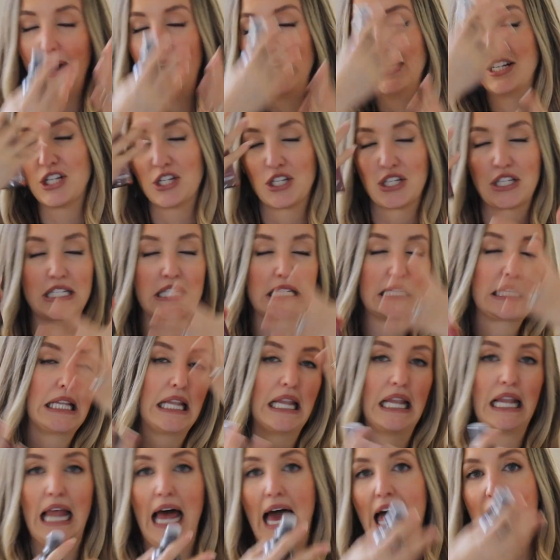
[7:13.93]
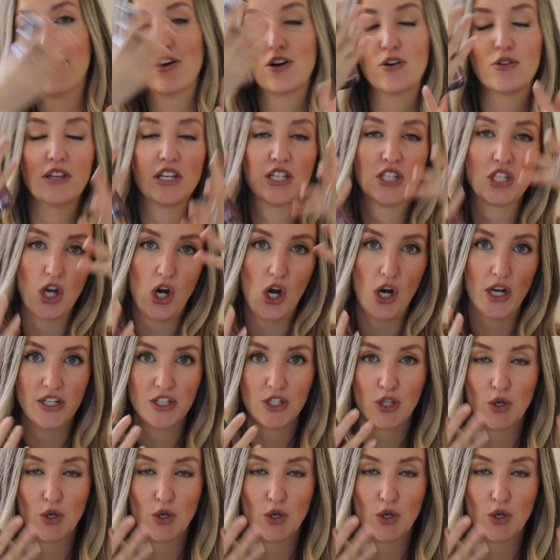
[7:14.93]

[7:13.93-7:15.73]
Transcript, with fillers: I just slather this on.